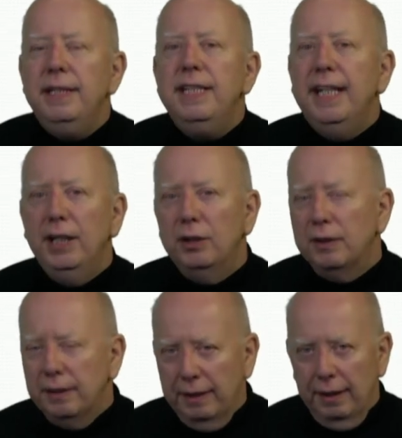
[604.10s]

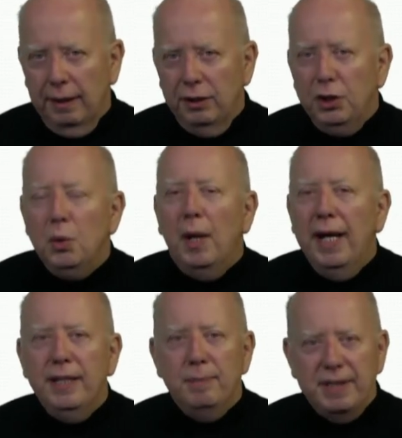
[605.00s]
detail new
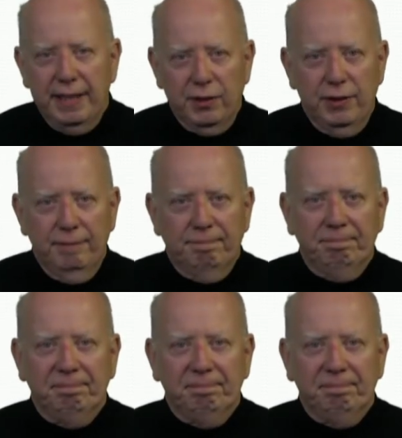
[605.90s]
item section.